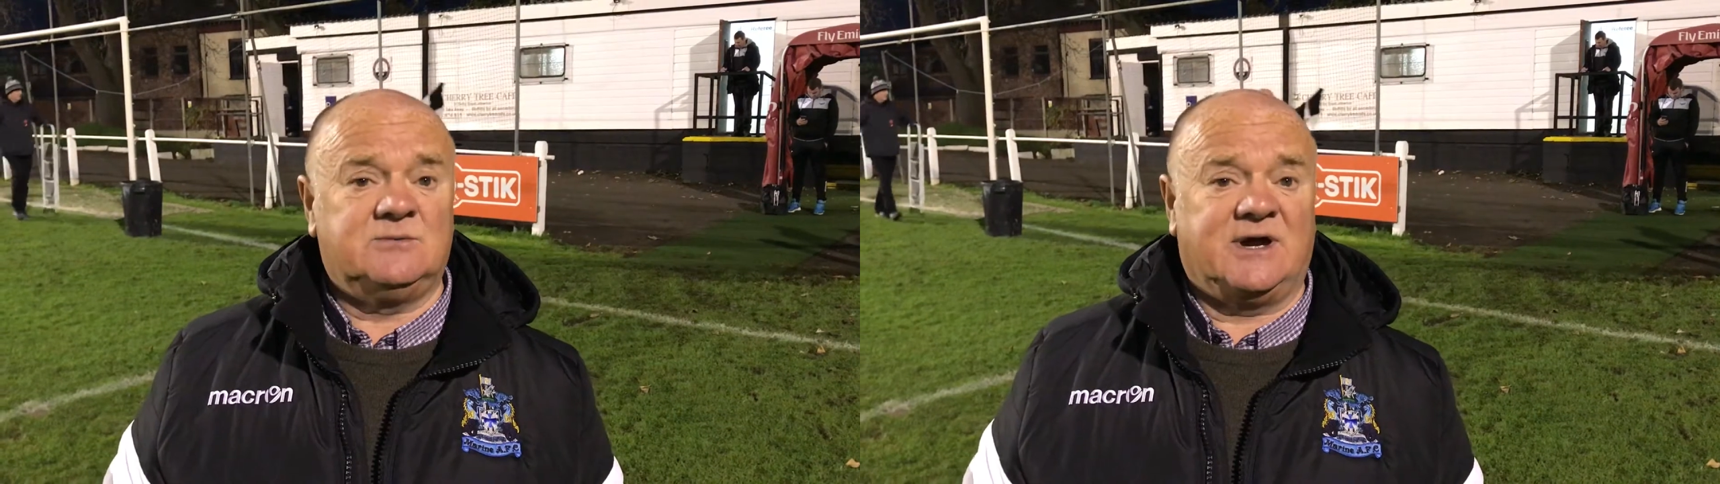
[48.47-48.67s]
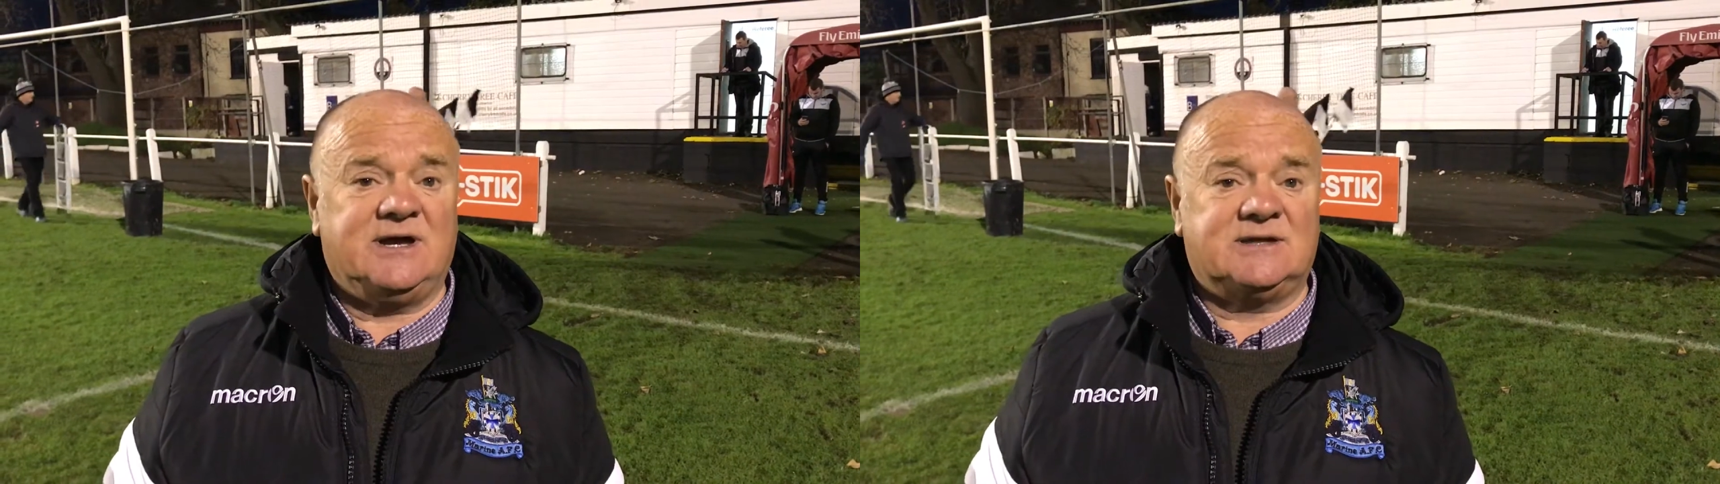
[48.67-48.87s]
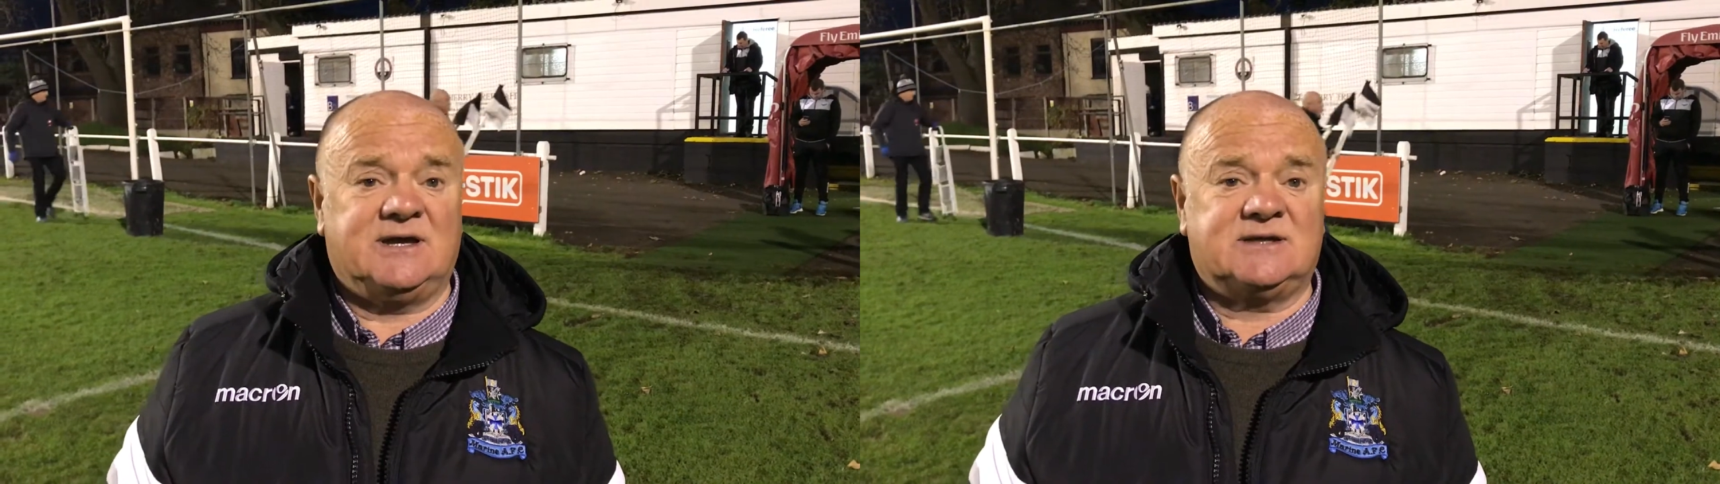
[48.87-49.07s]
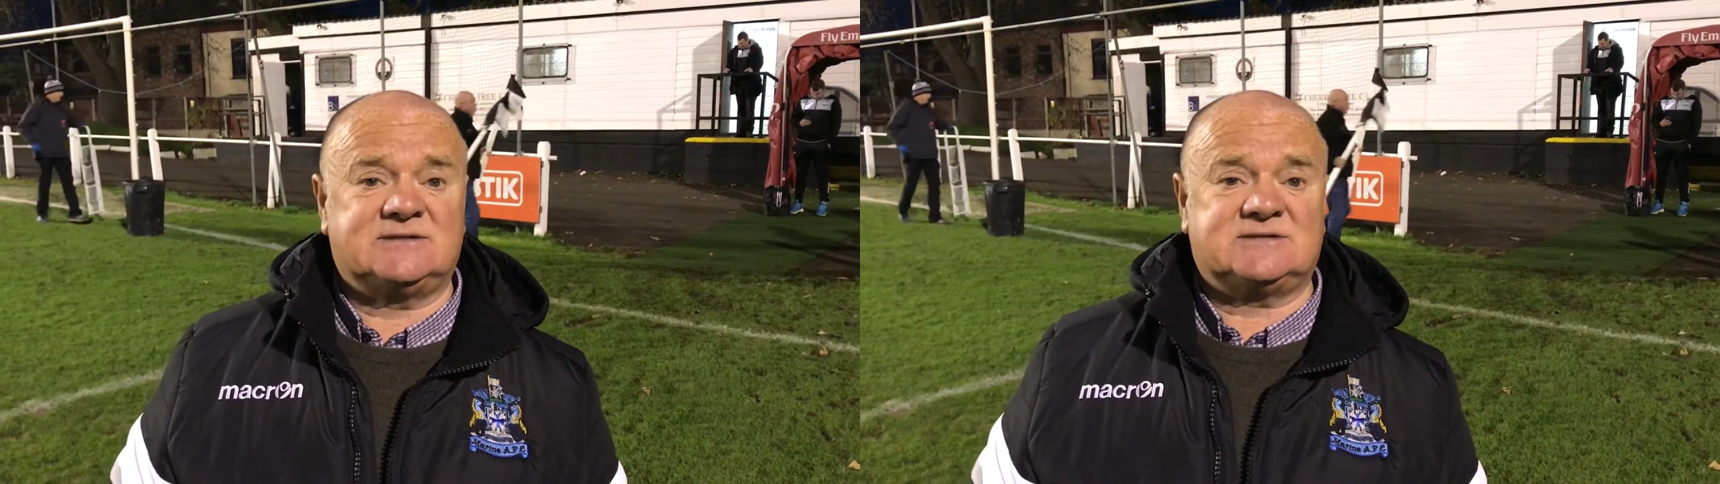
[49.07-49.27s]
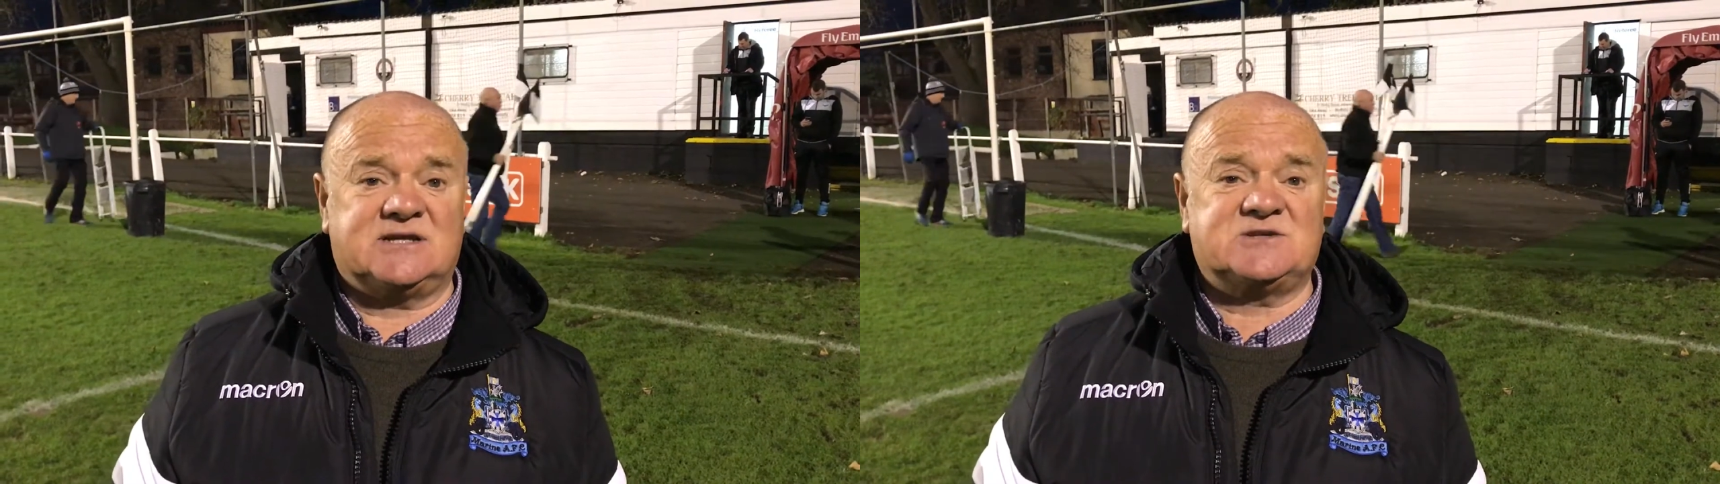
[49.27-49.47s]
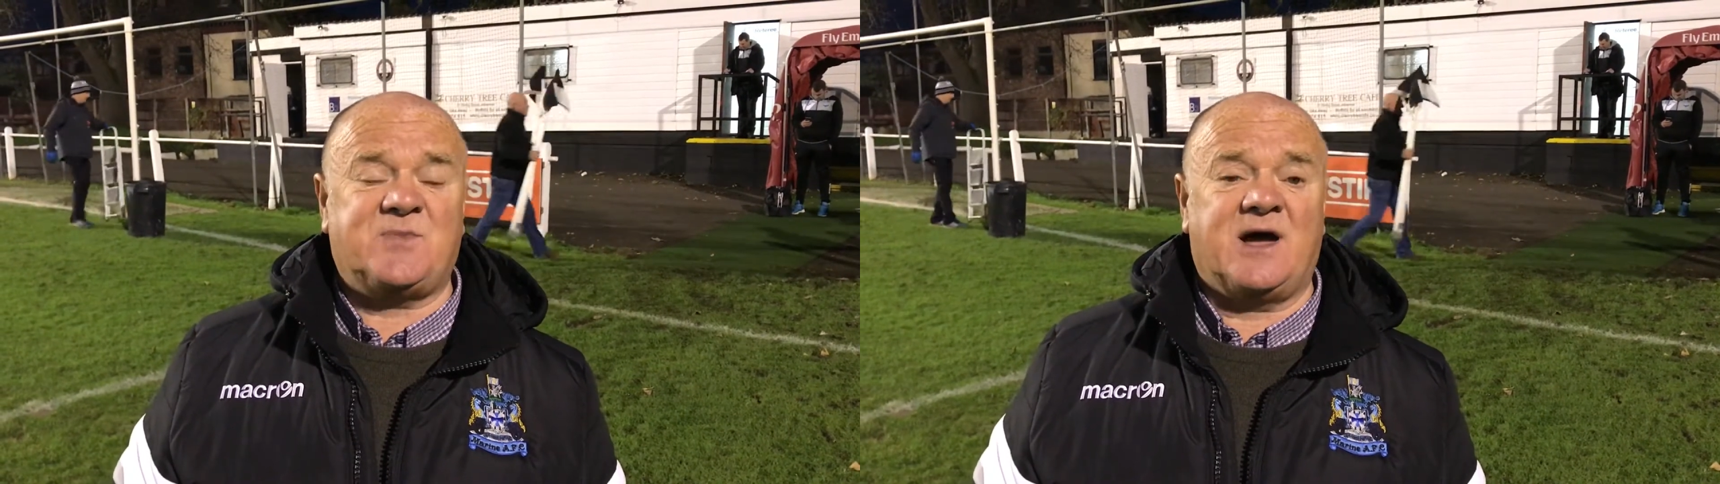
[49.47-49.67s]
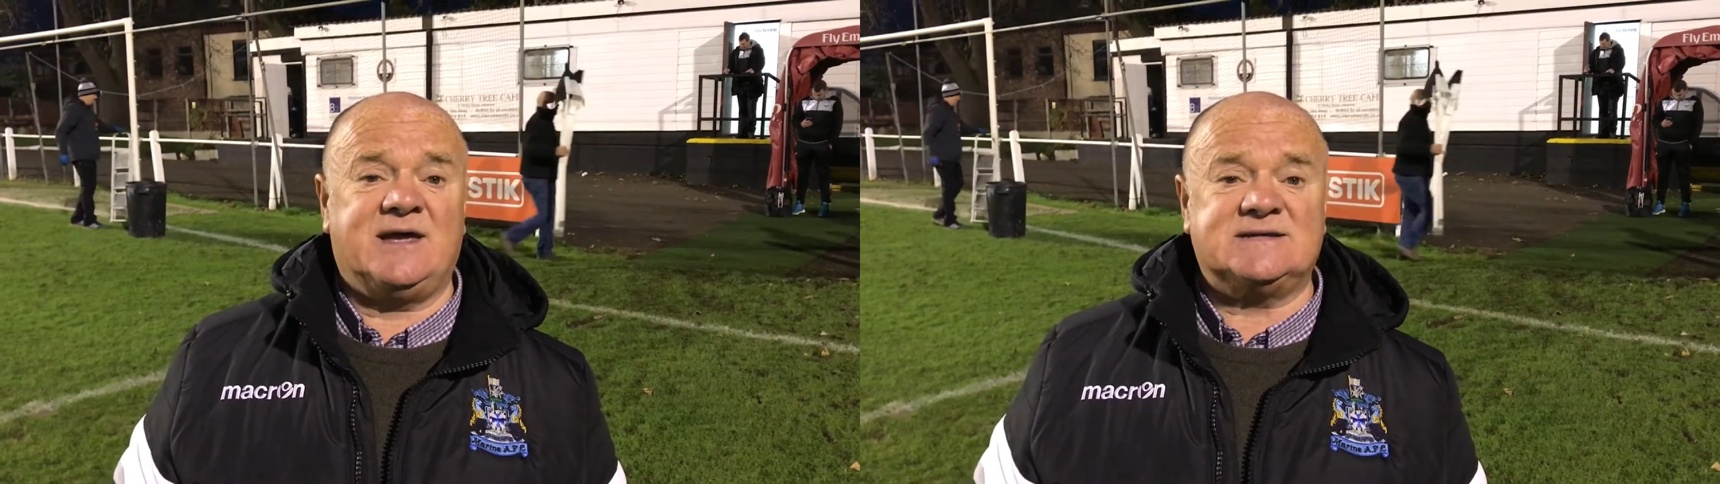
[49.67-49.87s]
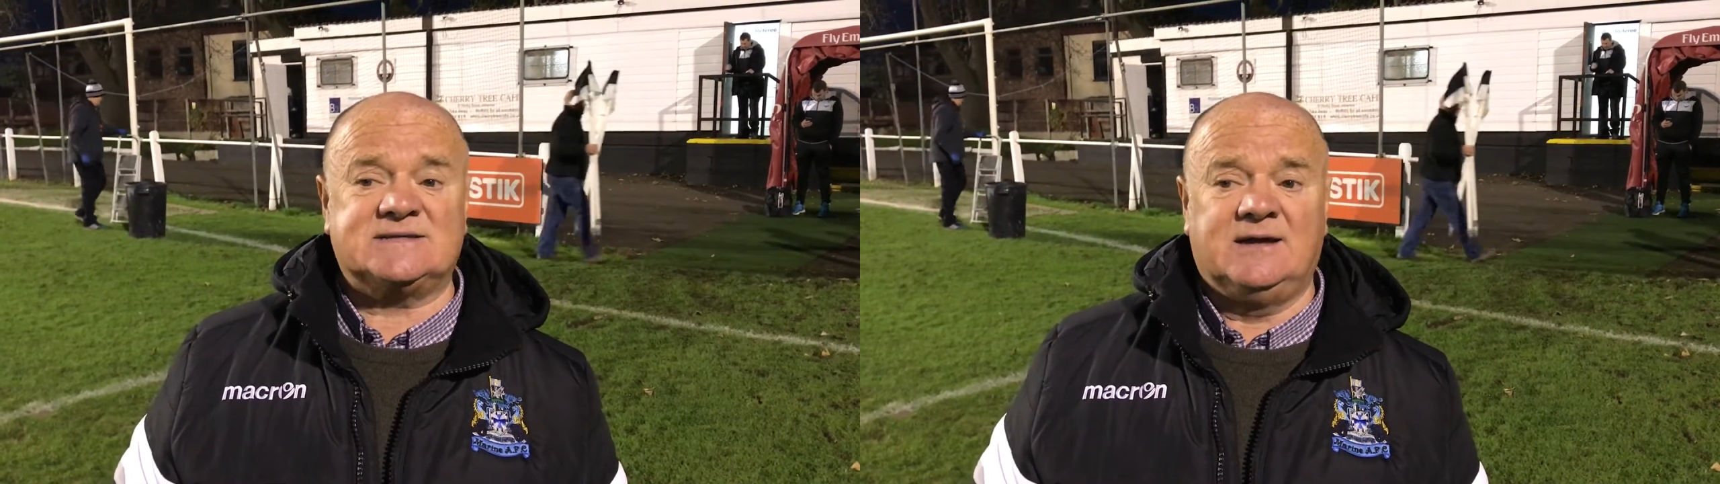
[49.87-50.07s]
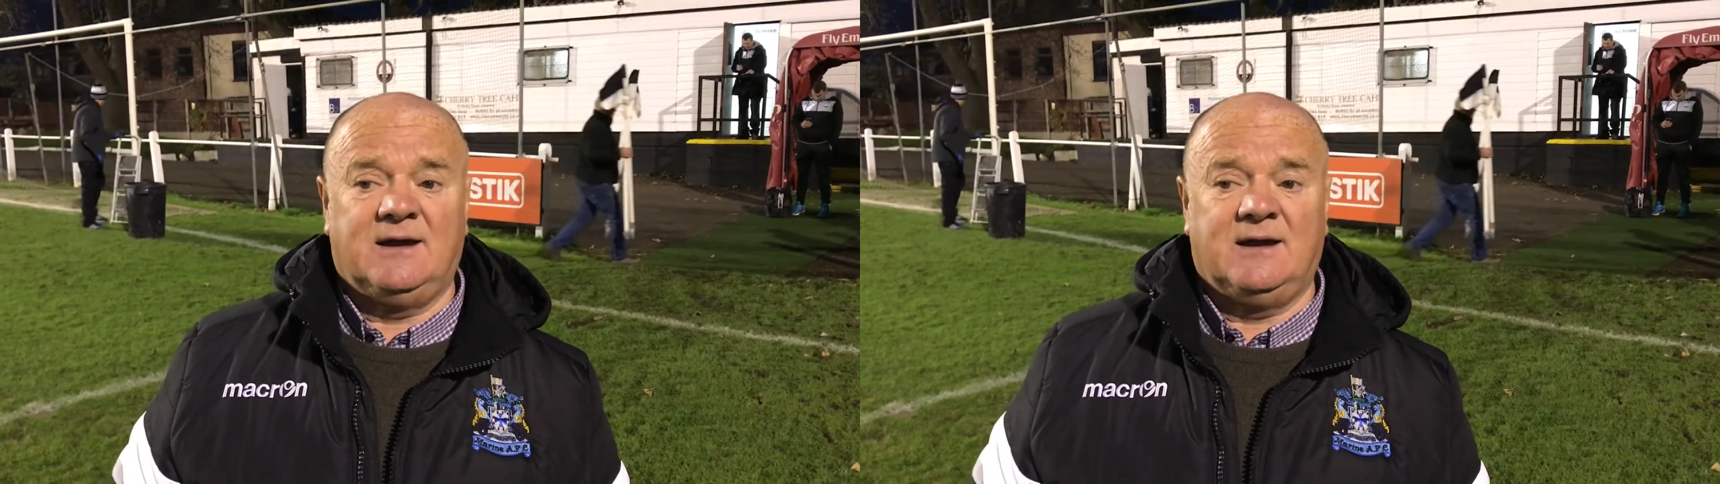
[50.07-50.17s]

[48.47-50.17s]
the way it transpired.